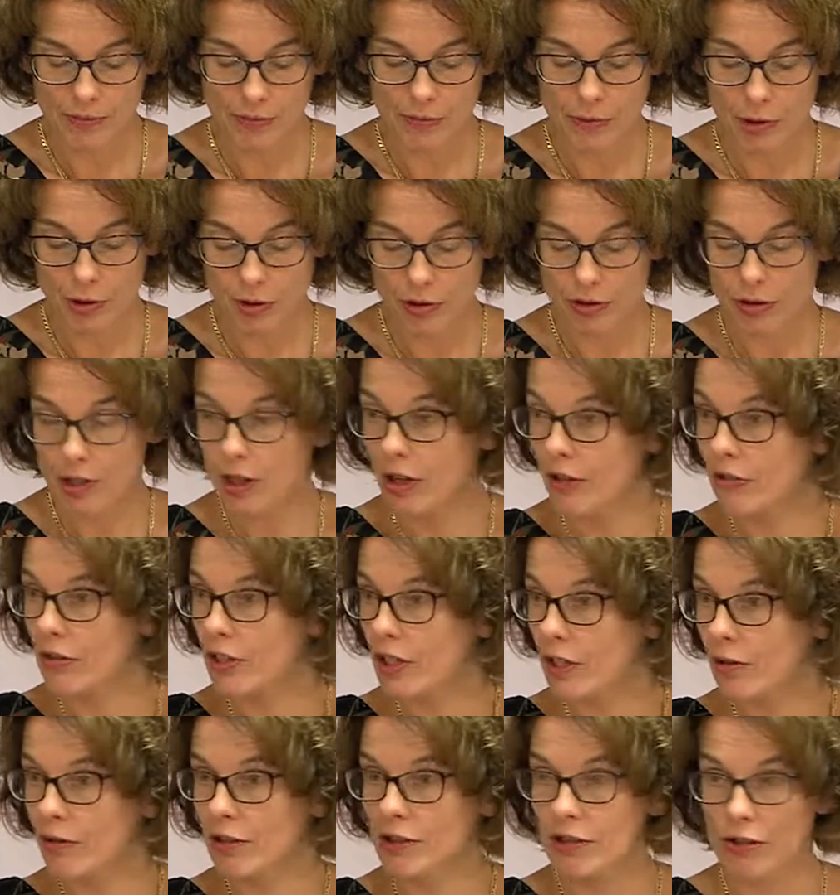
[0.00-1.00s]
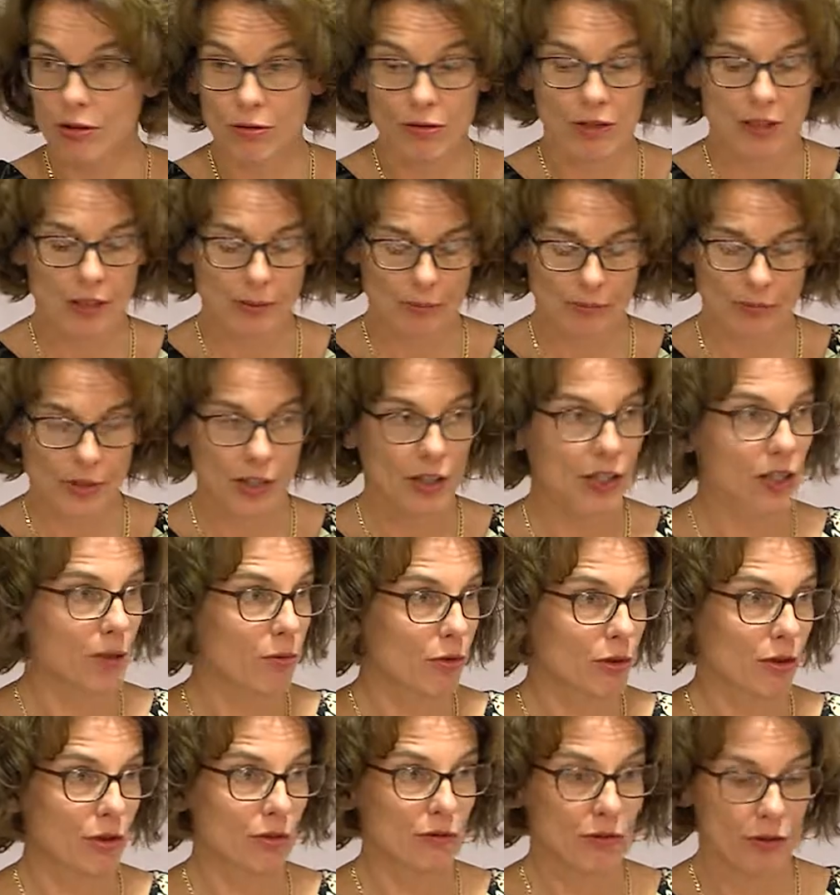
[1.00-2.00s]
learned a lot here in Jerusalem at the
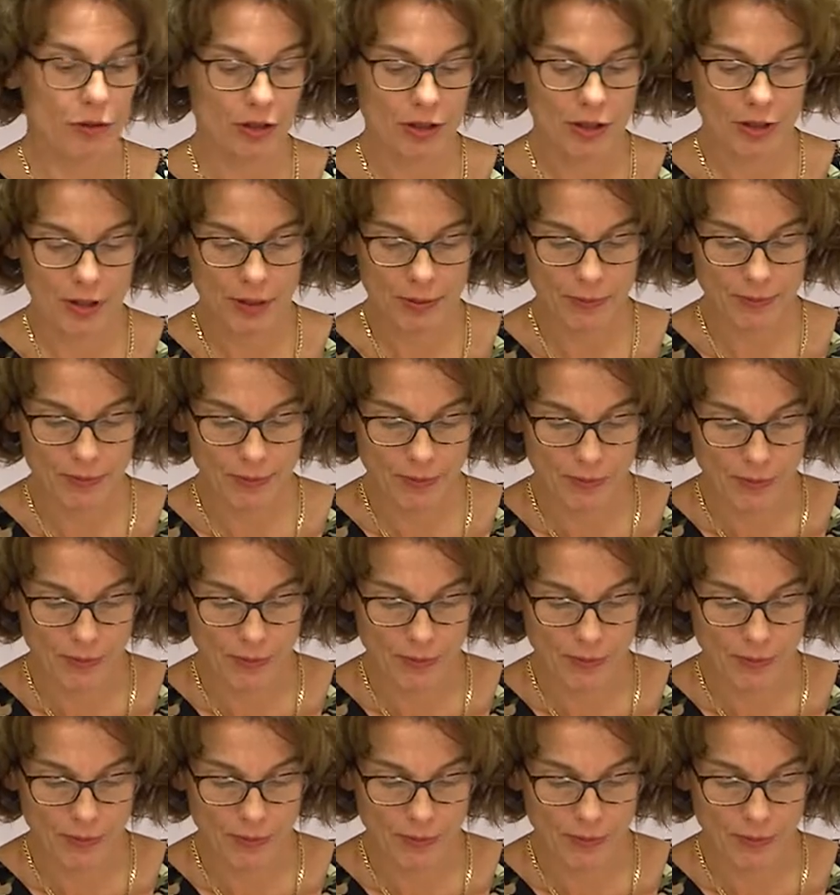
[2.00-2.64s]
Hebrew University.